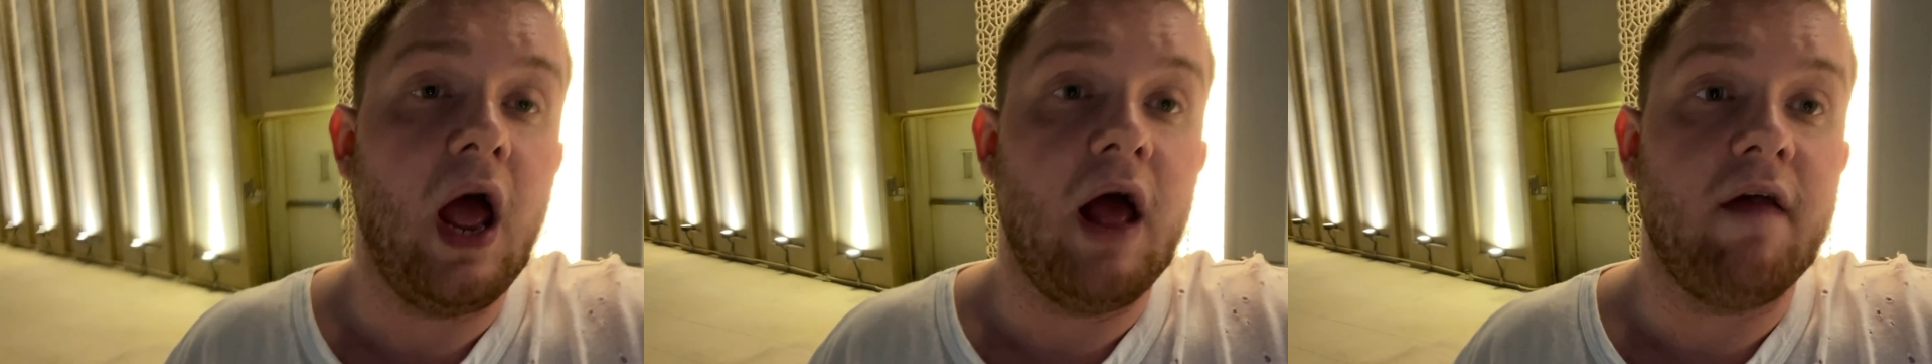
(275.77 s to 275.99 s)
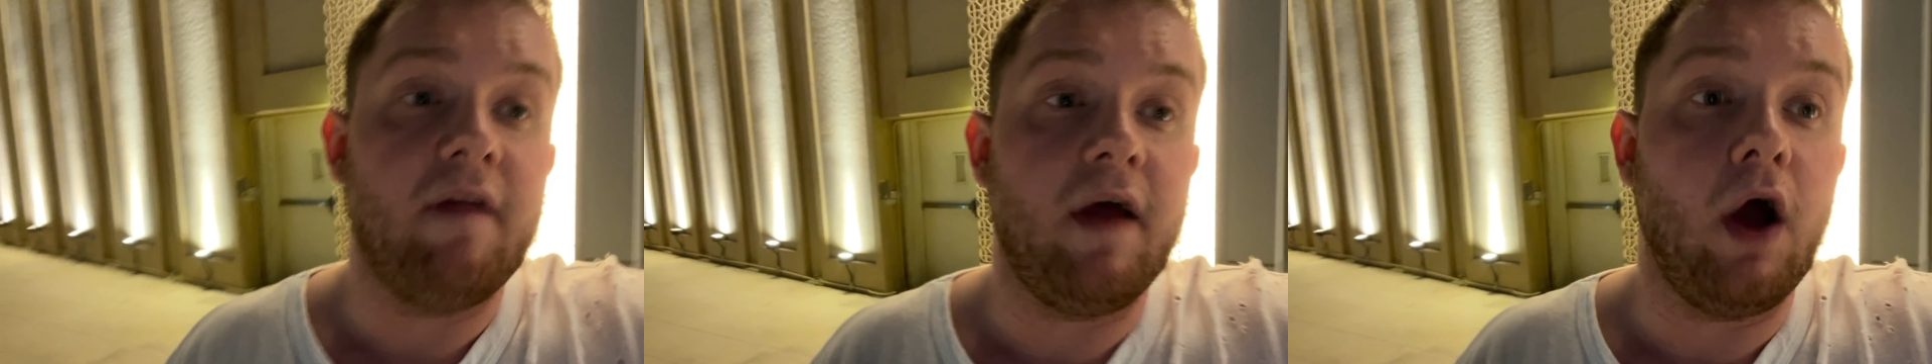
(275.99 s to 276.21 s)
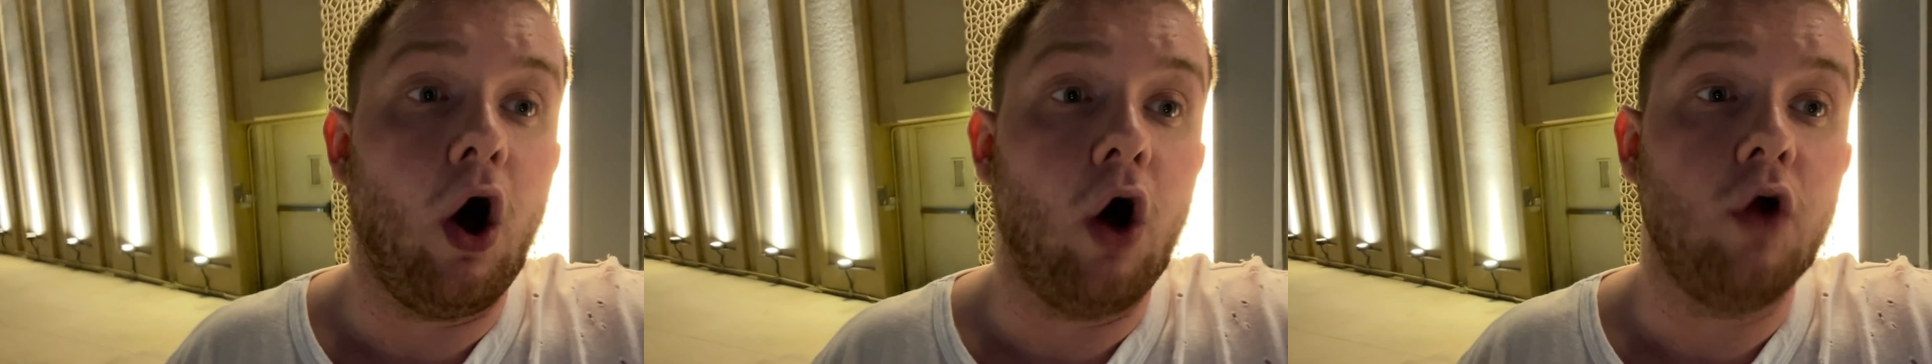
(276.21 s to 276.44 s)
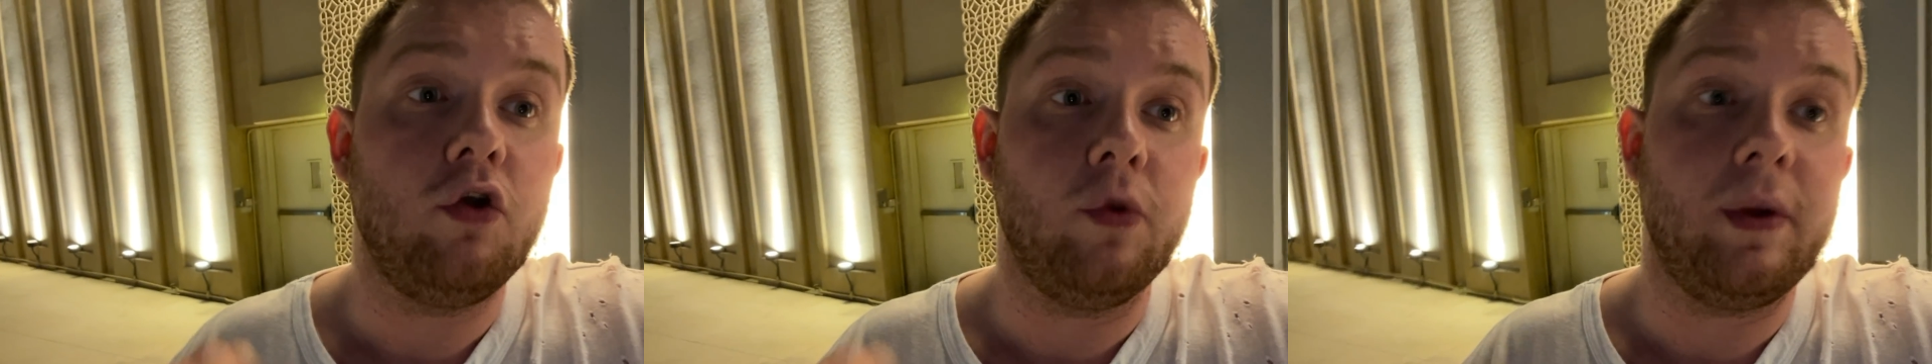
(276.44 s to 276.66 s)
they are
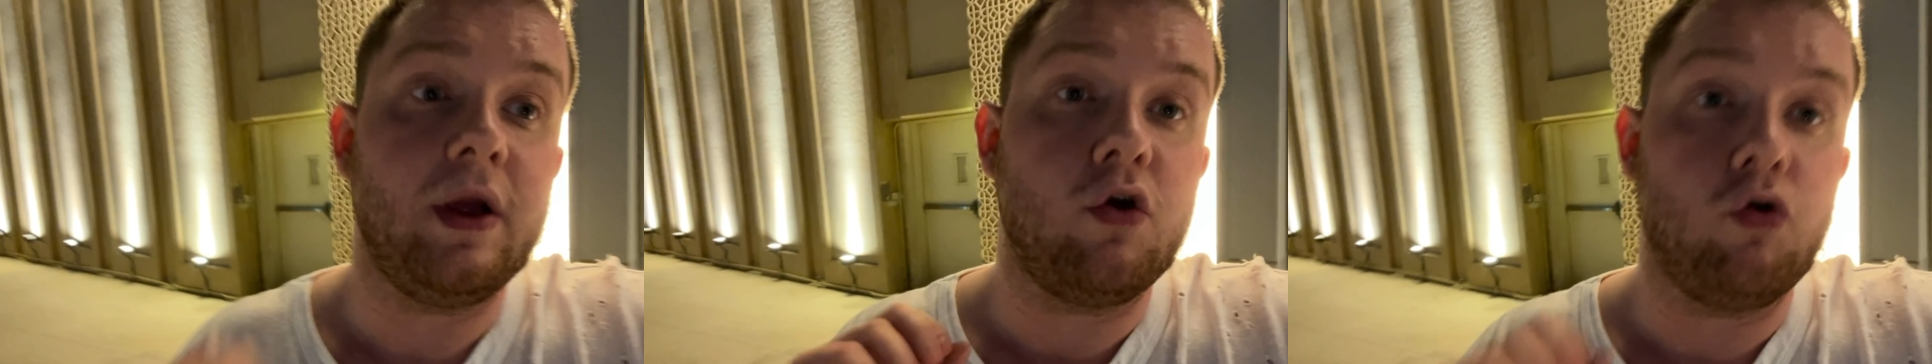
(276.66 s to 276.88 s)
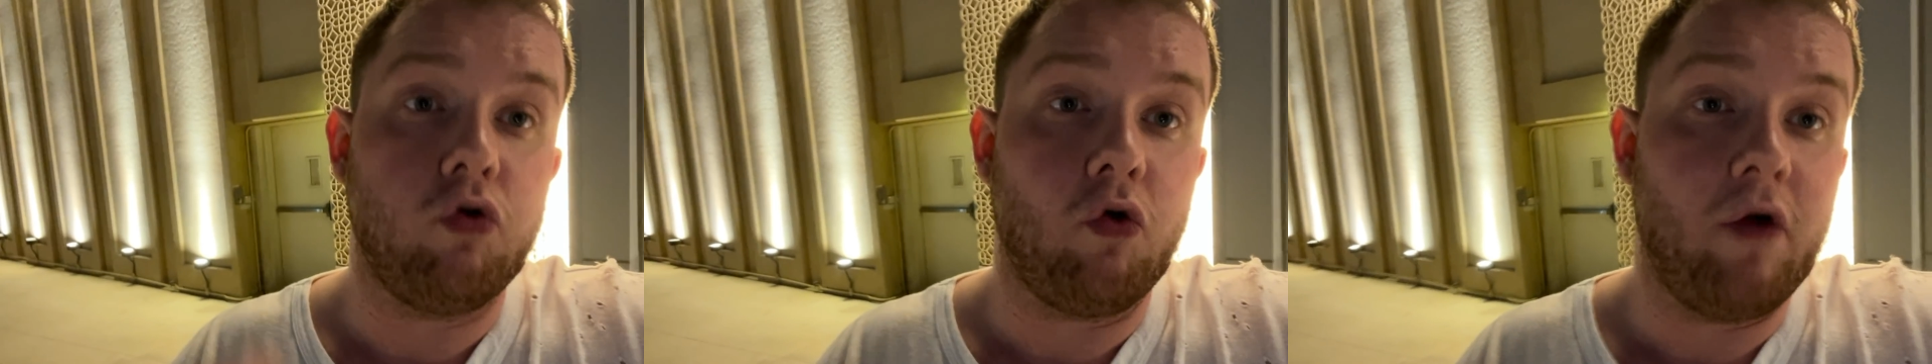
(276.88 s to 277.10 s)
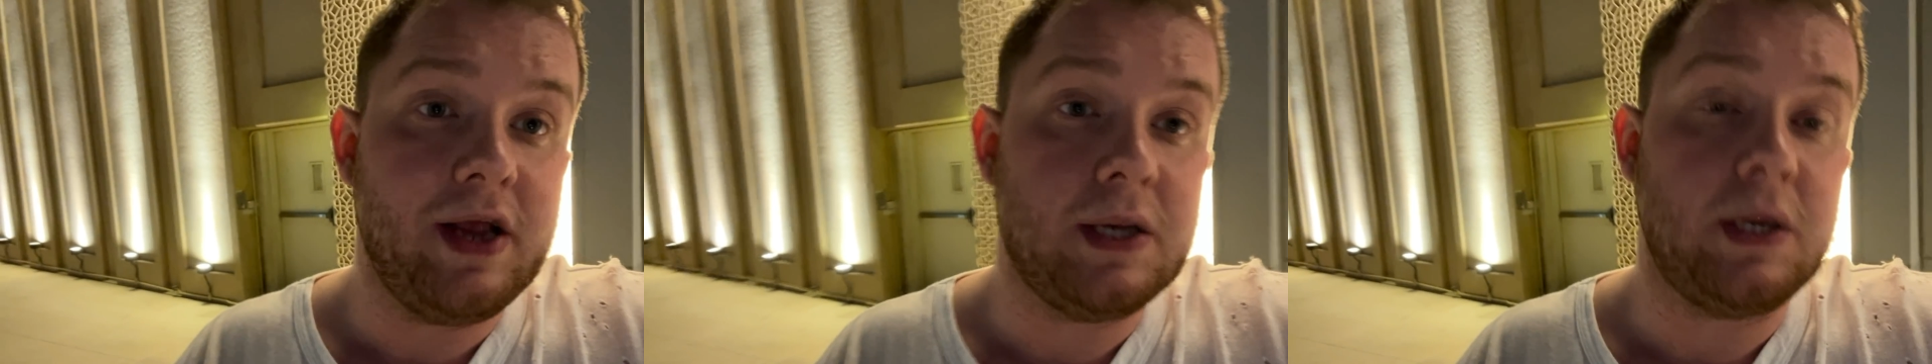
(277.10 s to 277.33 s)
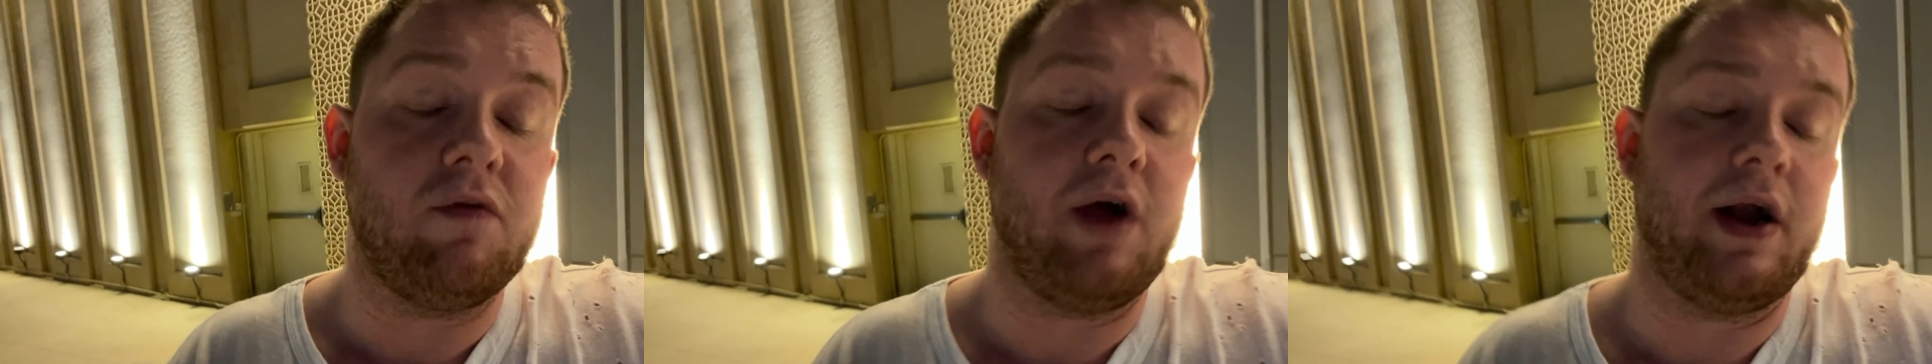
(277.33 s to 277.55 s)
doing crazy
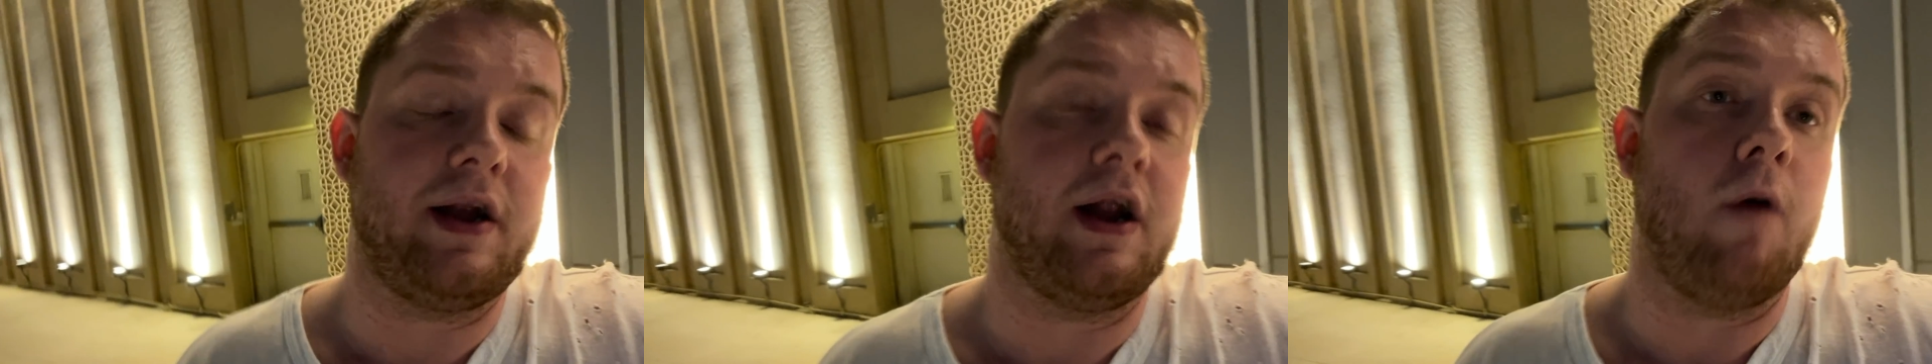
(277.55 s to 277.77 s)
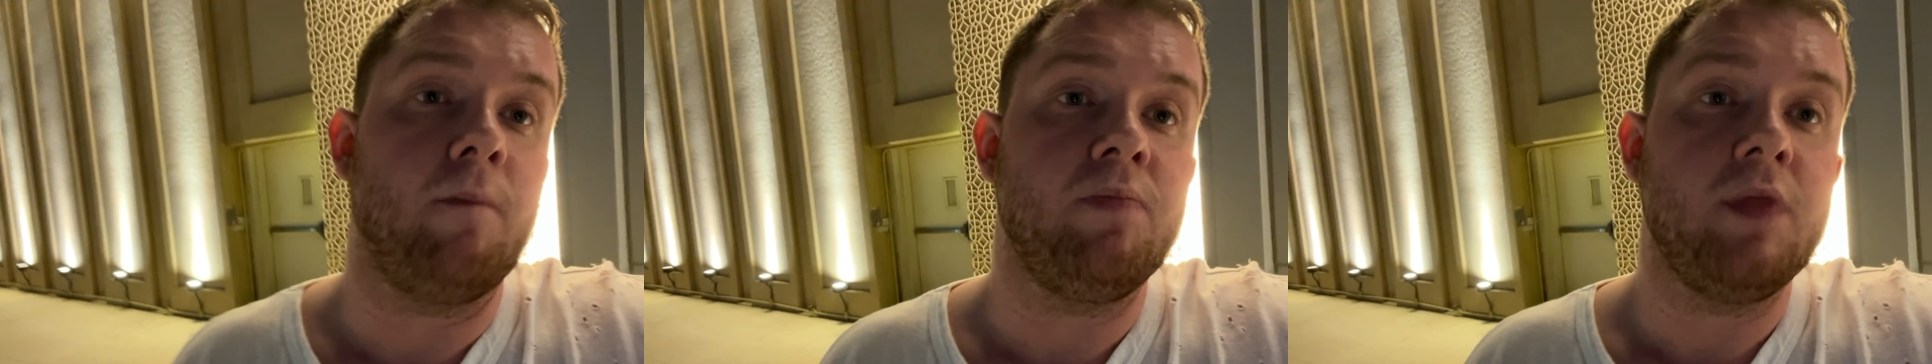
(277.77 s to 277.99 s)
right now.